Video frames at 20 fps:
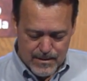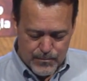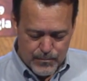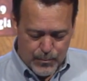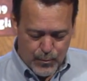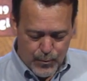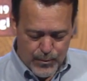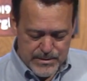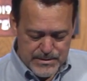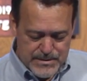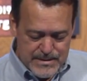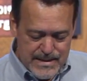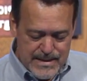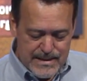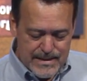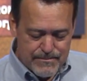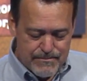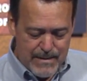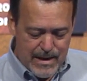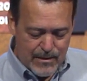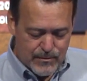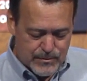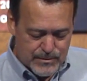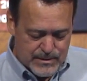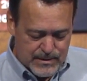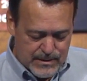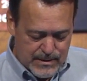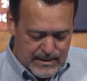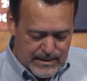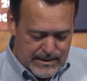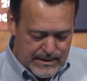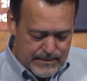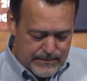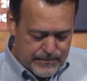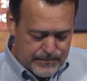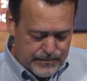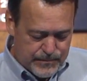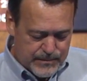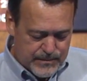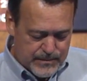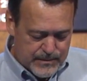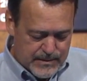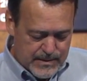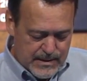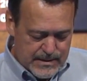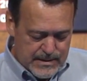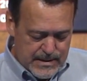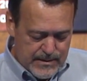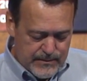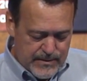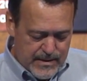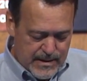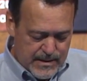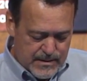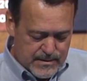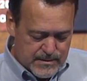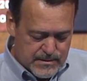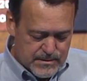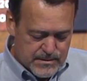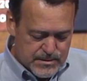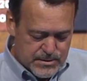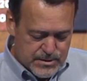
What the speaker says: Boys need a mountain to climb. They need that